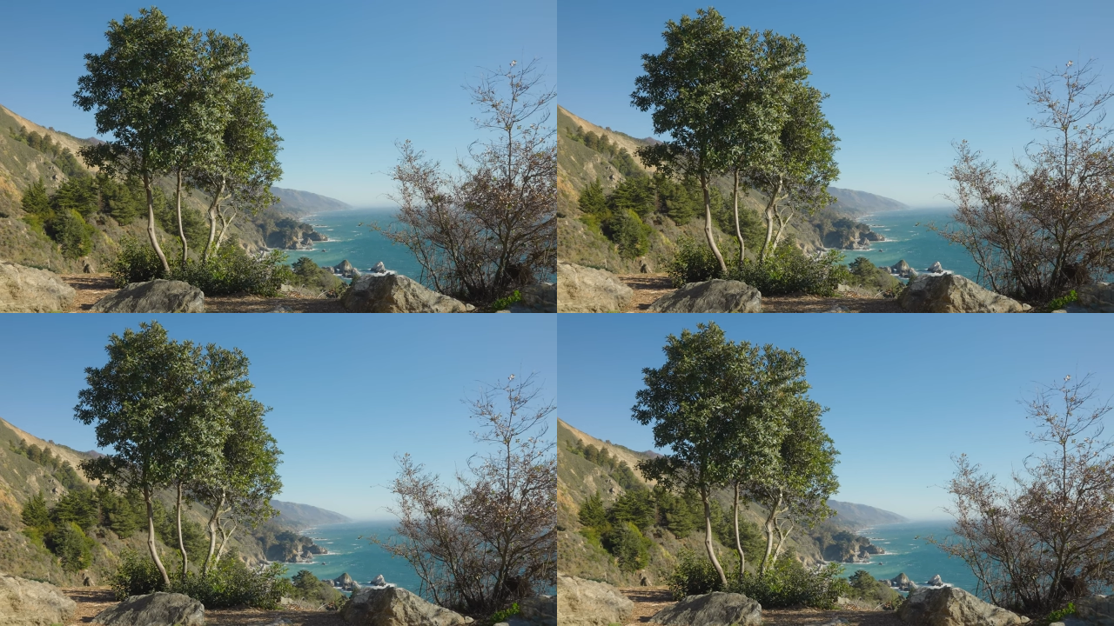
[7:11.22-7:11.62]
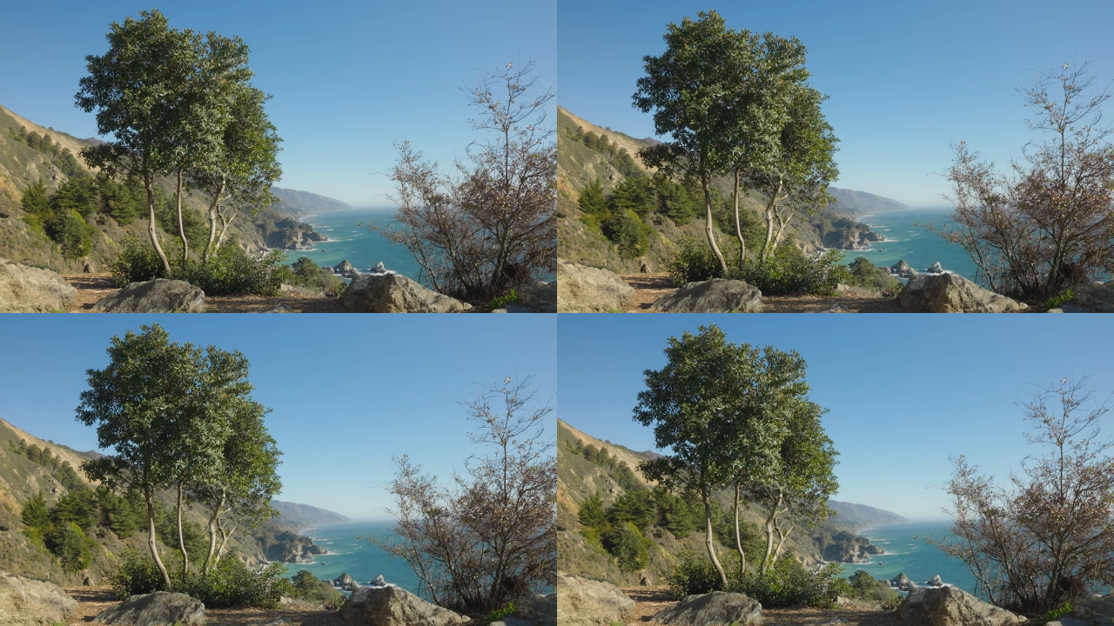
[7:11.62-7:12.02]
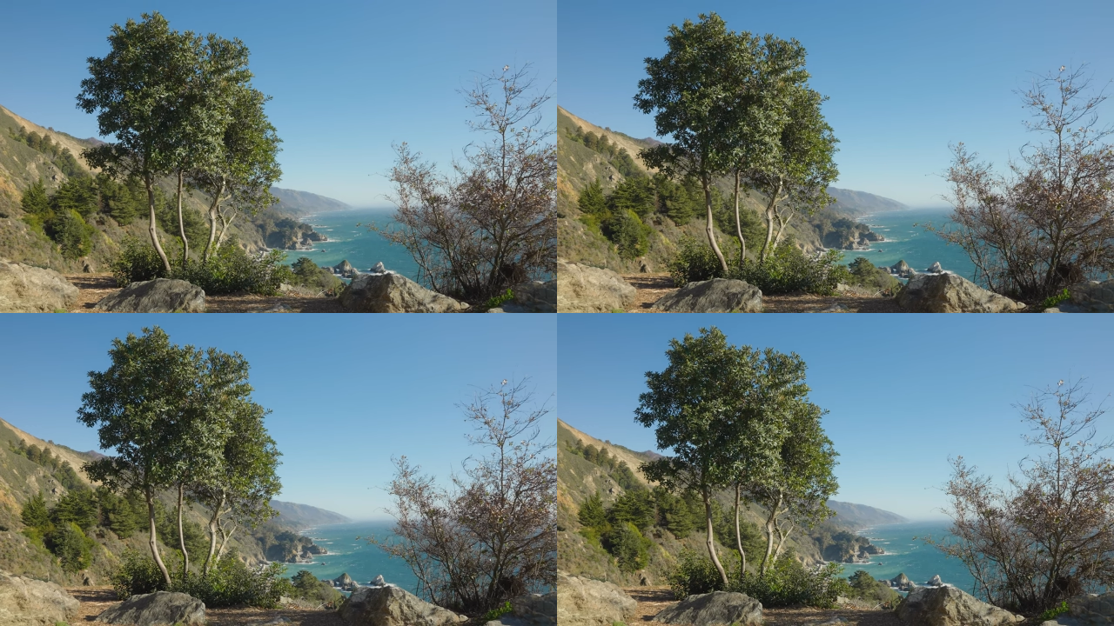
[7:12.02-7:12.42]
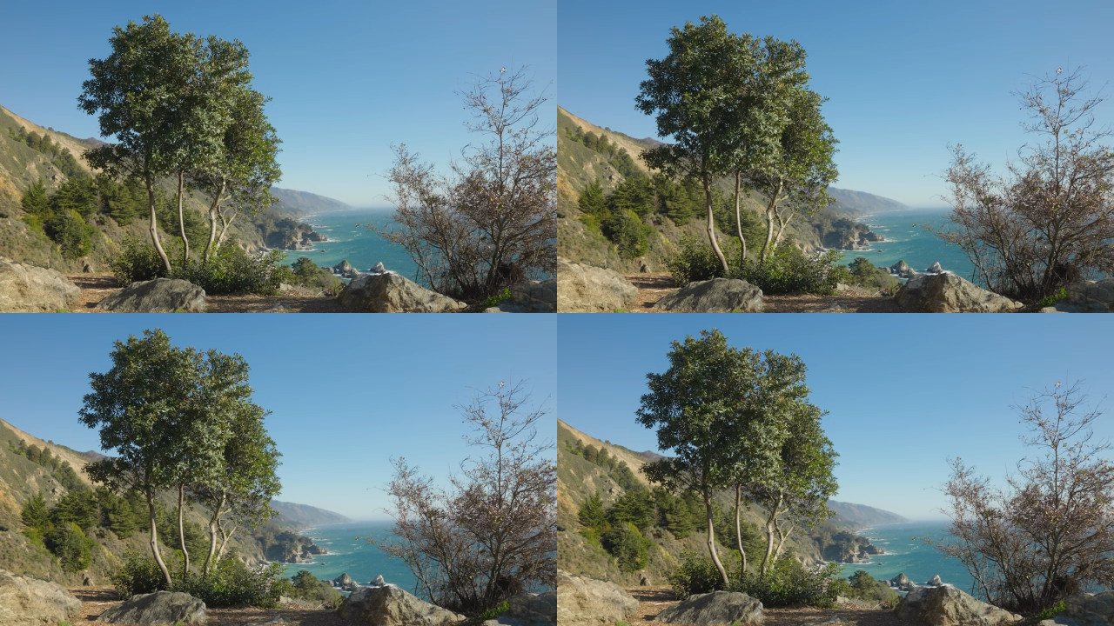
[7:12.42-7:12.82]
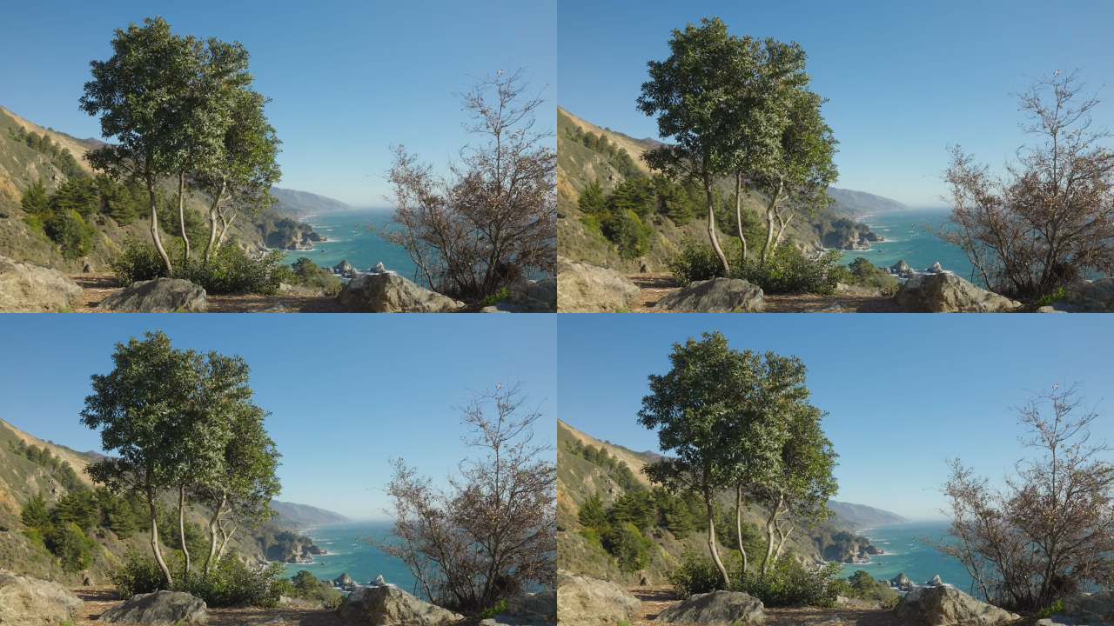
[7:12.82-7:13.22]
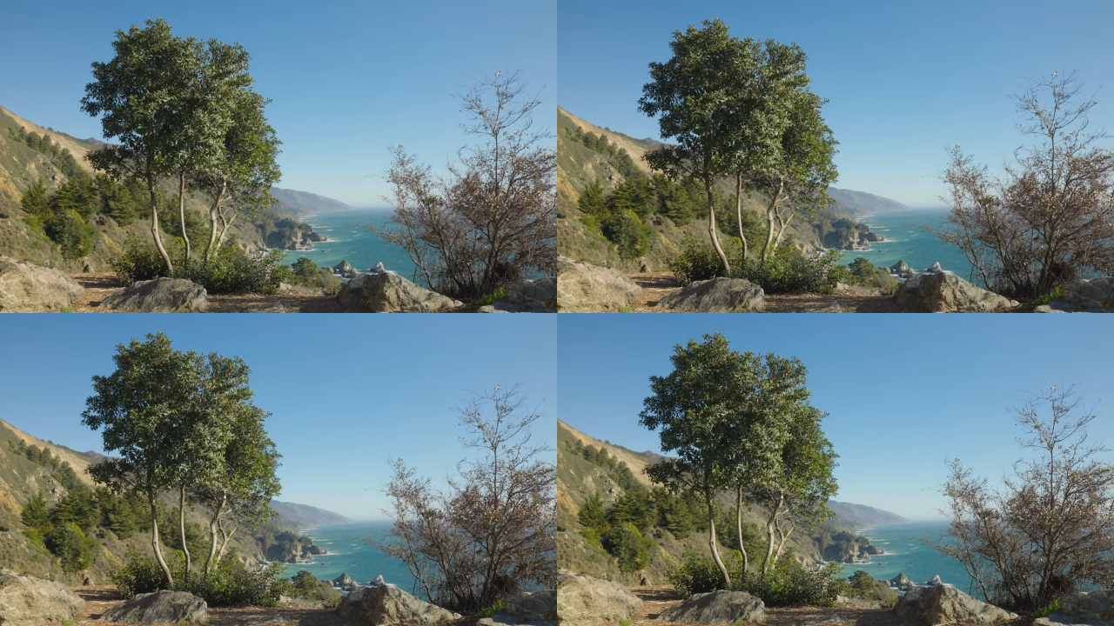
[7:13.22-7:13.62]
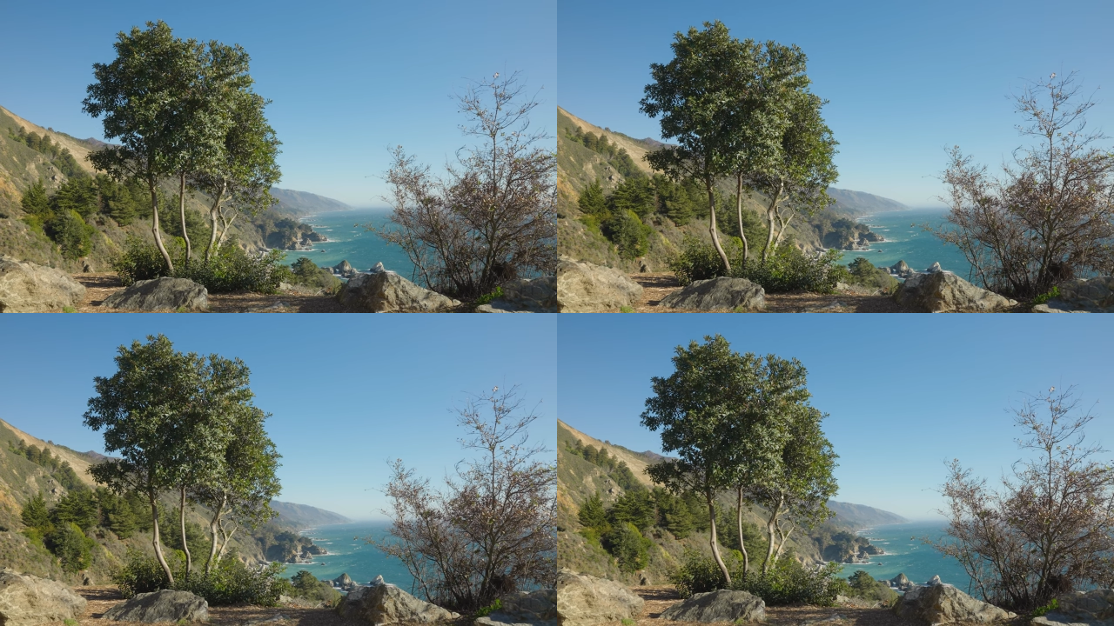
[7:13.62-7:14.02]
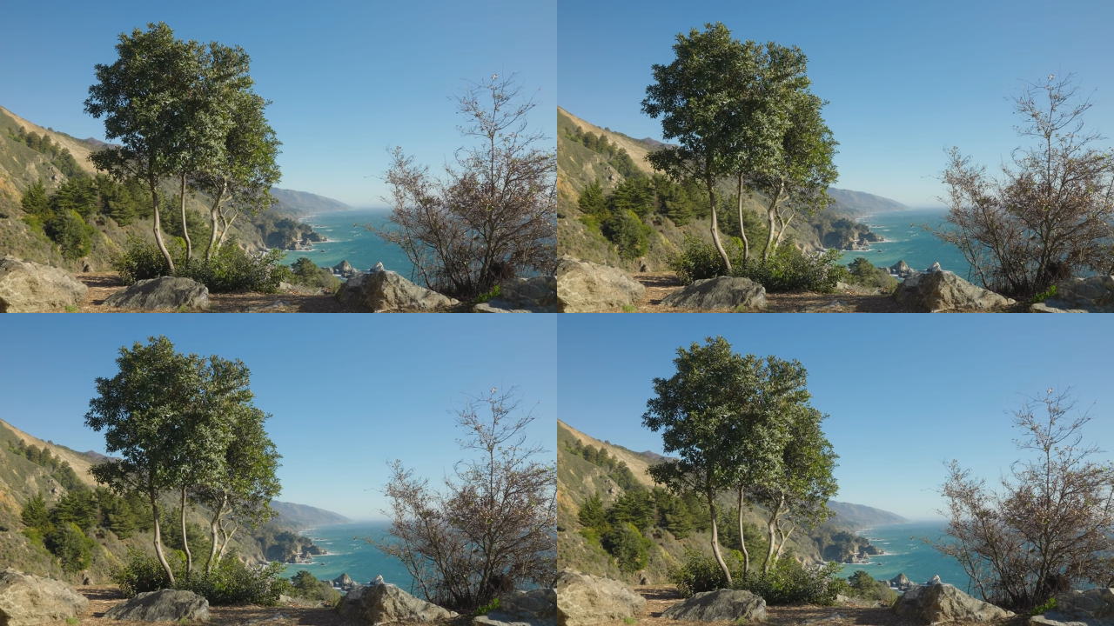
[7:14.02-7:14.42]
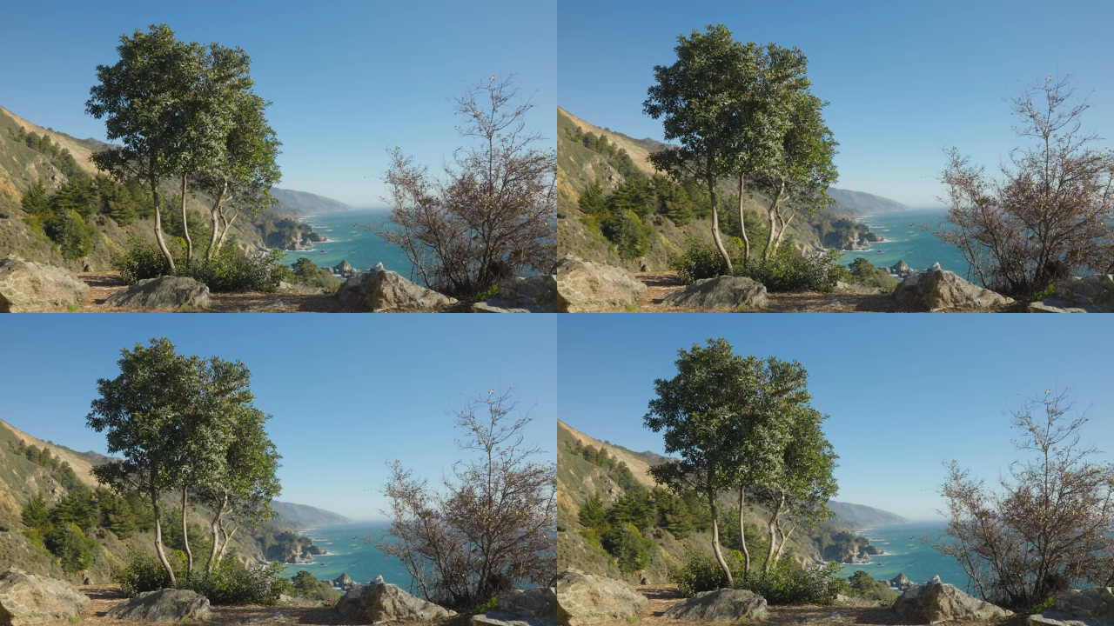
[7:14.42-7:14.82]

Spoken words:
Nobody's mouth can be seen.